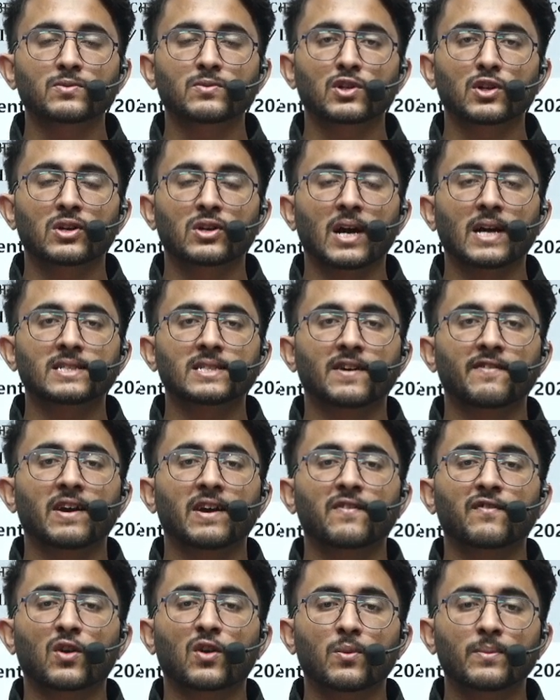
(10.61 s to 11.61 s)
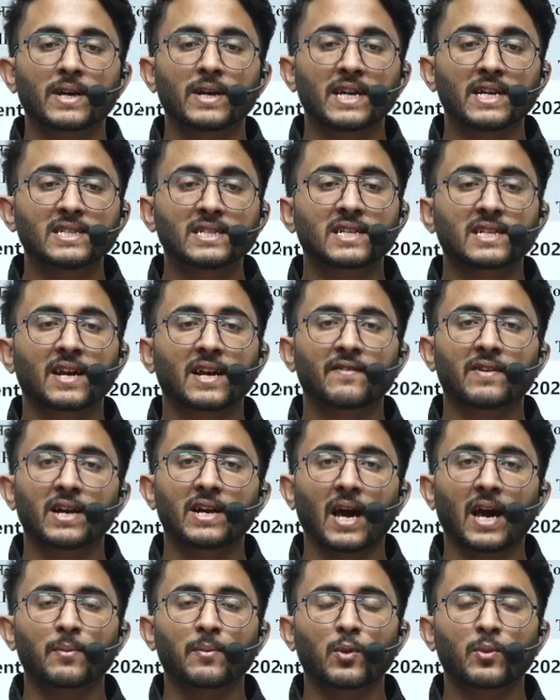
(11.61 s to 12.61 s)
So you guys aware from each and every
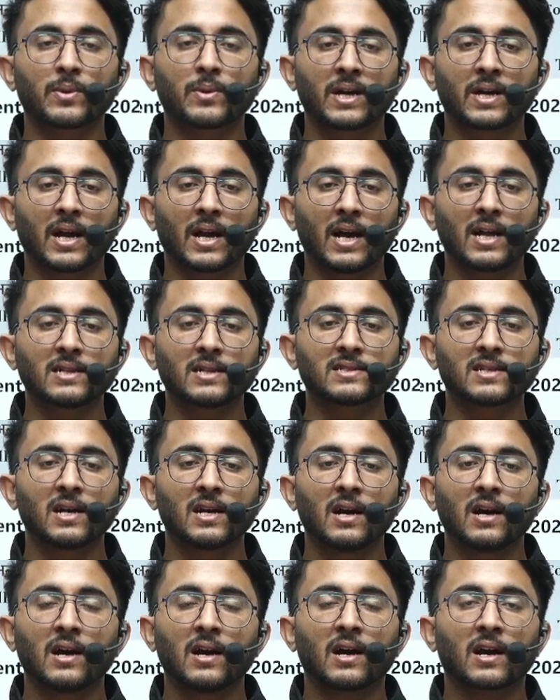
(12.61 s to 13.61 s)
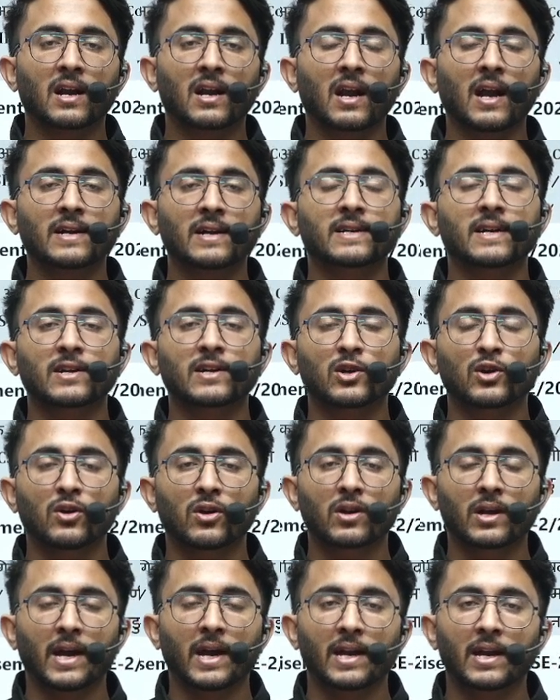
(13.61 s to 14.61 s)
type of details related to your
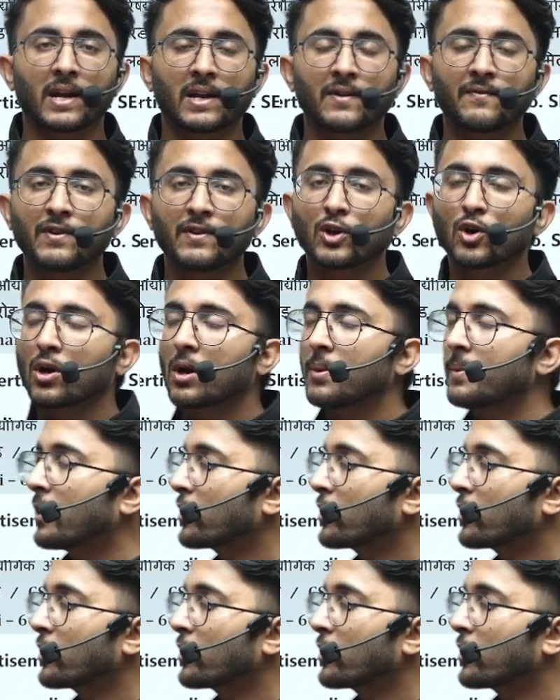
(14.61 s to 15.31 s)
career if we talk about